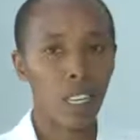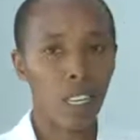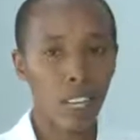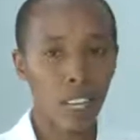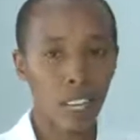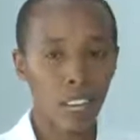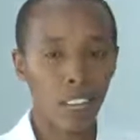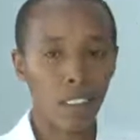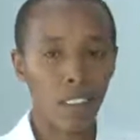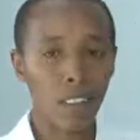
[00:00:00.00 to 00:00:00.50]

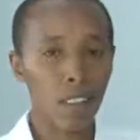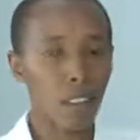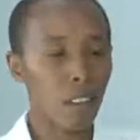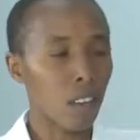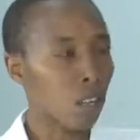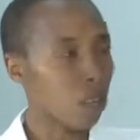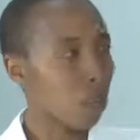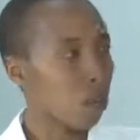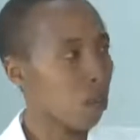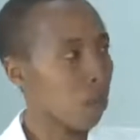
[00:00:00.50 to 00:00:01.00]
in
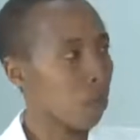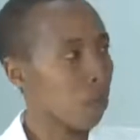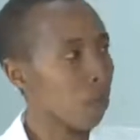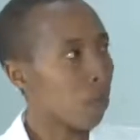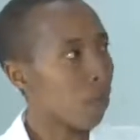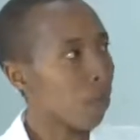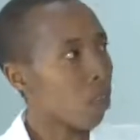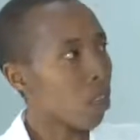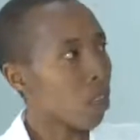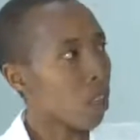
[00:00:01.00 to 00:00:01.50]
excretion,
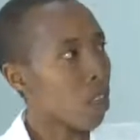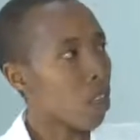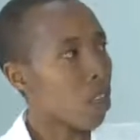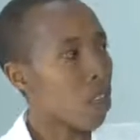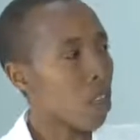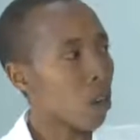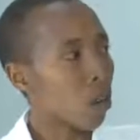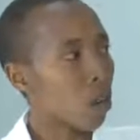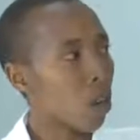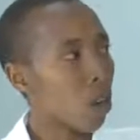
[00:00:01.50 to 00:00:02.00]

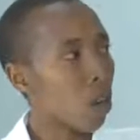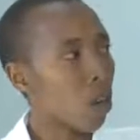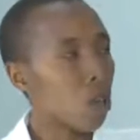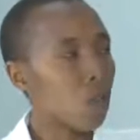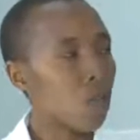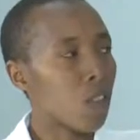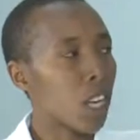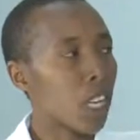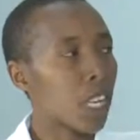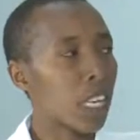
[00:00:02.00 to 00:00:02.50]
the role
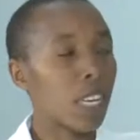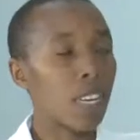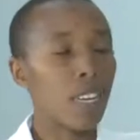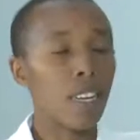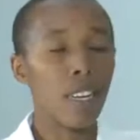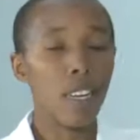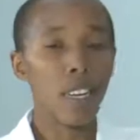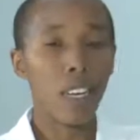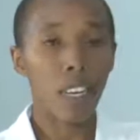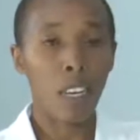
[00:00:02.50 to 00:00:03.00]
of the
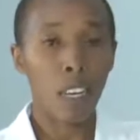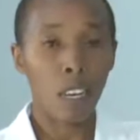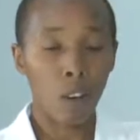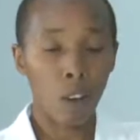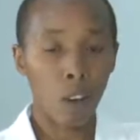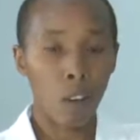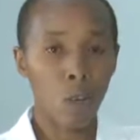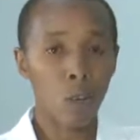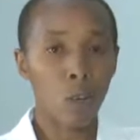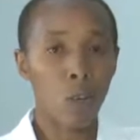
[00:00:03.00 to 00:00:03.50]
kidney in
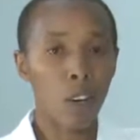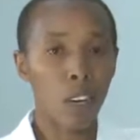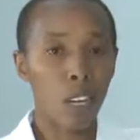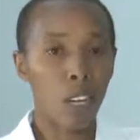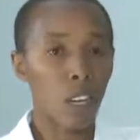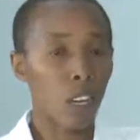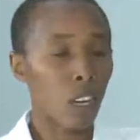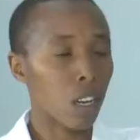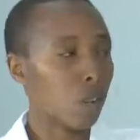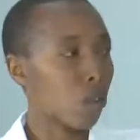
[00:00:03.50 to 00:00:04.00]

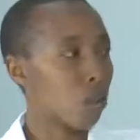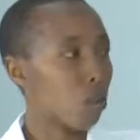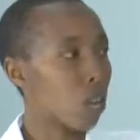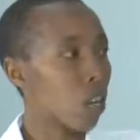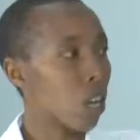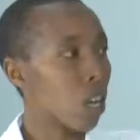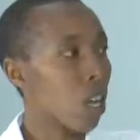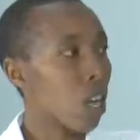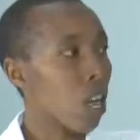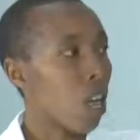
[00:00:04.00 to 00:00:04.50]

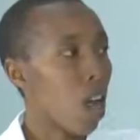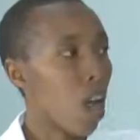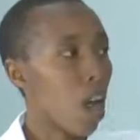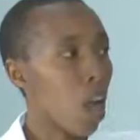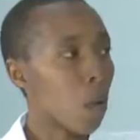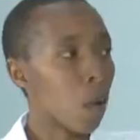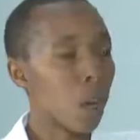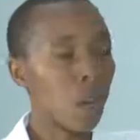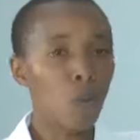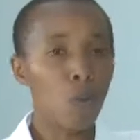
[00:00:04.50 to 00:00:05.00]
osmoregulation,
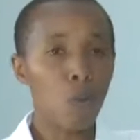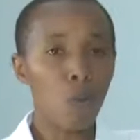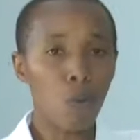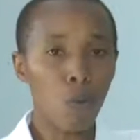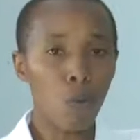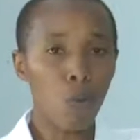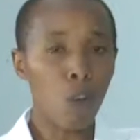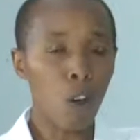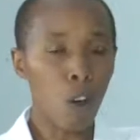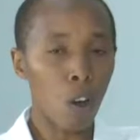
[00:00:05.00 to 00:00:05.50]
I want to
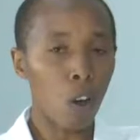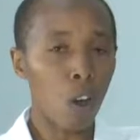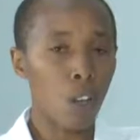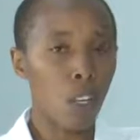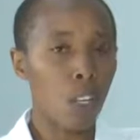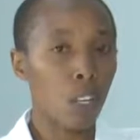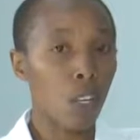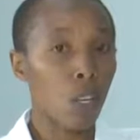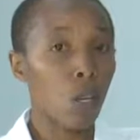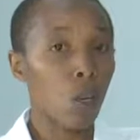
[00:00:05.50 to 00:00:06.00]
move
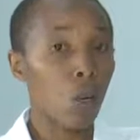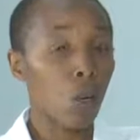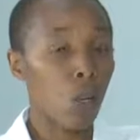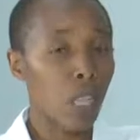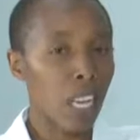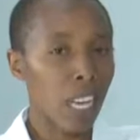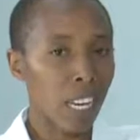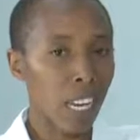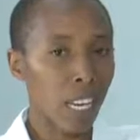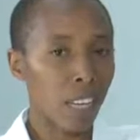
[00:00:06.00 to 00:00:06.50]
on to
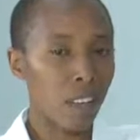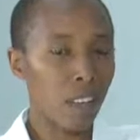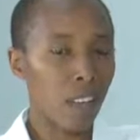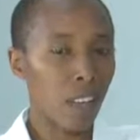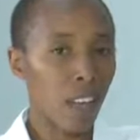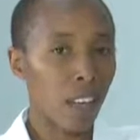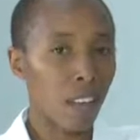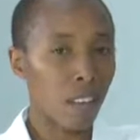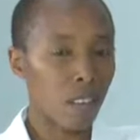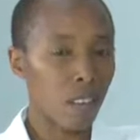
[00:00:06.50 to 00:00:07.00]
the next
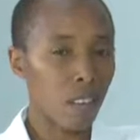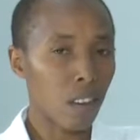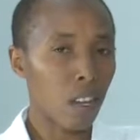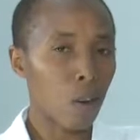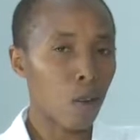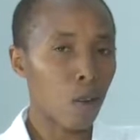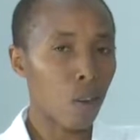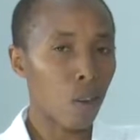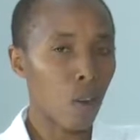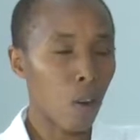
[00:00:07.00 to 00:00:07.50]

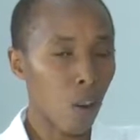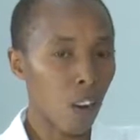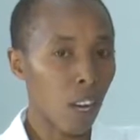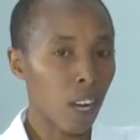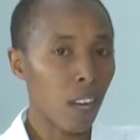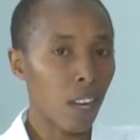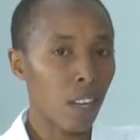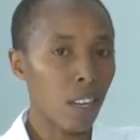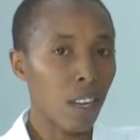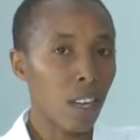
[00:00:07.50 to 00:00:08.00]
excretory
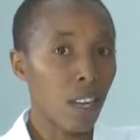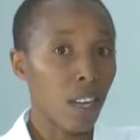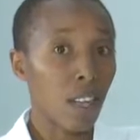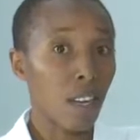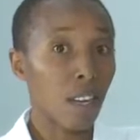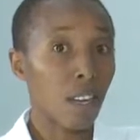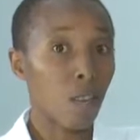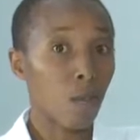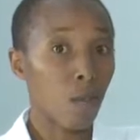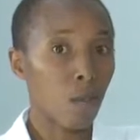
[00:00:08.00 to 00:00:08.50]
organ
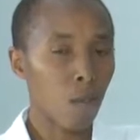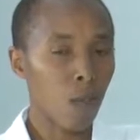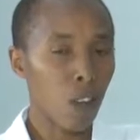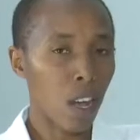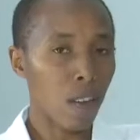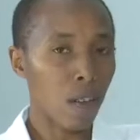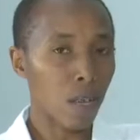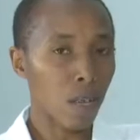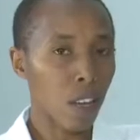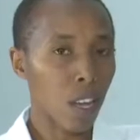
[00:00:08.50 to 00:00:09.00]
that is
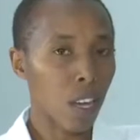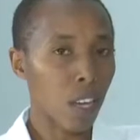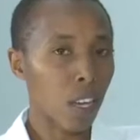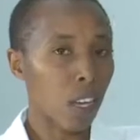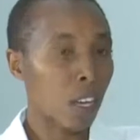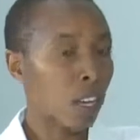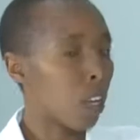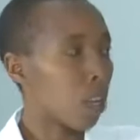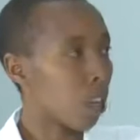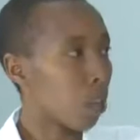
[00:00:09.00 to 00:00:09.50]
very,
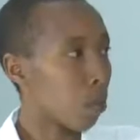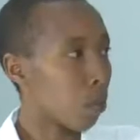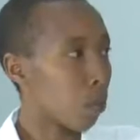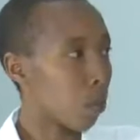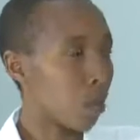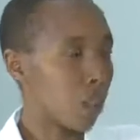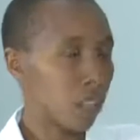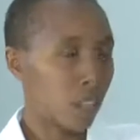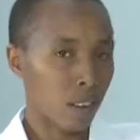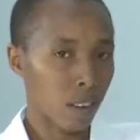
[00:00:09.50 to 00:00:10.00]
very
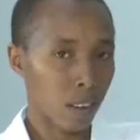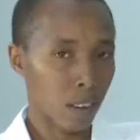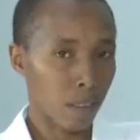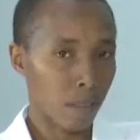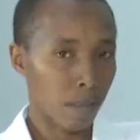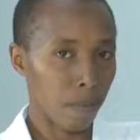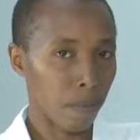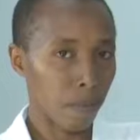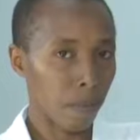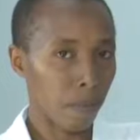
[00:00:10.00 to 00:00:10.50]
important.
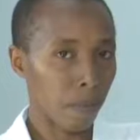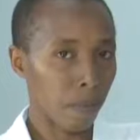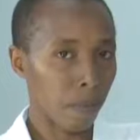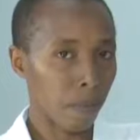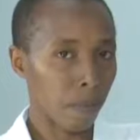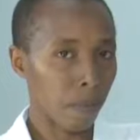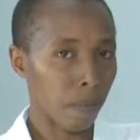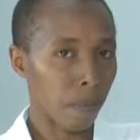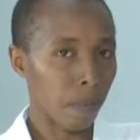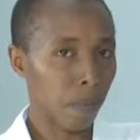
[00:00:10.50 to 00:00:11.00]

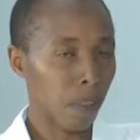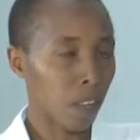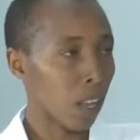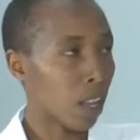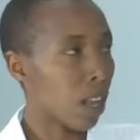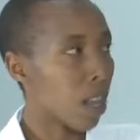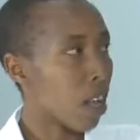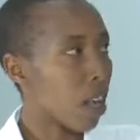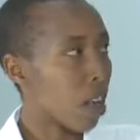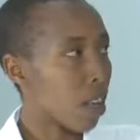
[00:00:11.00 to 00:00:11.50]

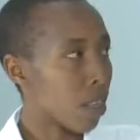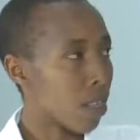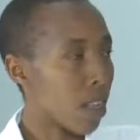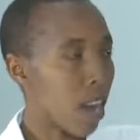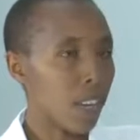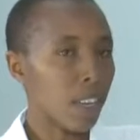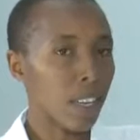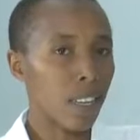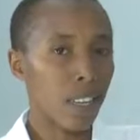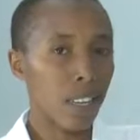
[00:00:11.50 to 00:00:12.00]

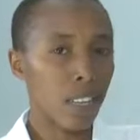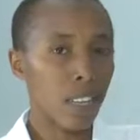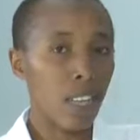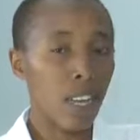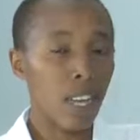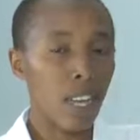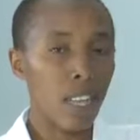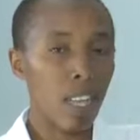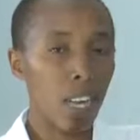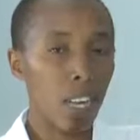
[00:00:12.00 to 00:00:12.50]
That is
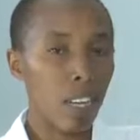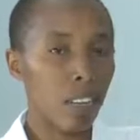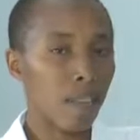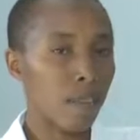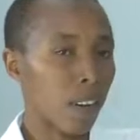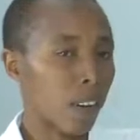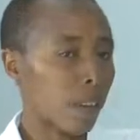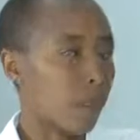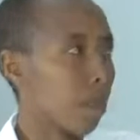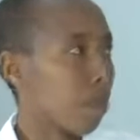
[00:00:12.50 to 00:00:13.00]
the
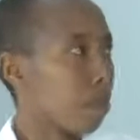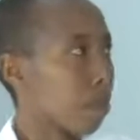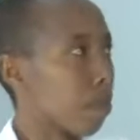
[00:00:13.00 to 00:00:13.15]
liver.